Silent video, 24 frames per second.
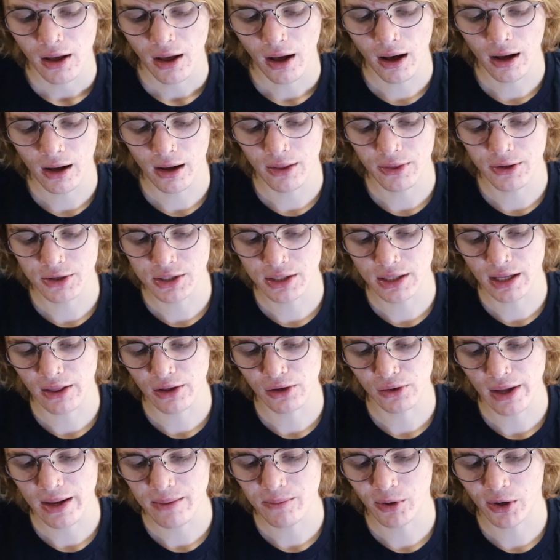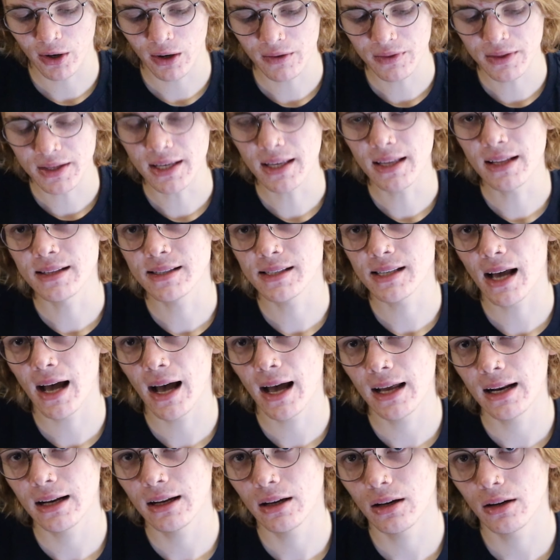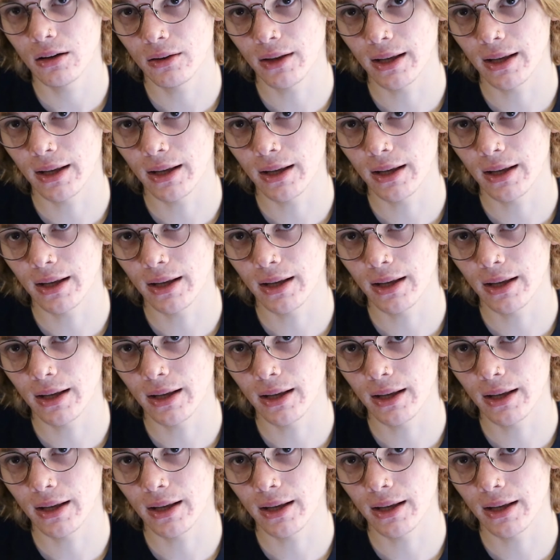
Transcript: there's another light bar on the inside.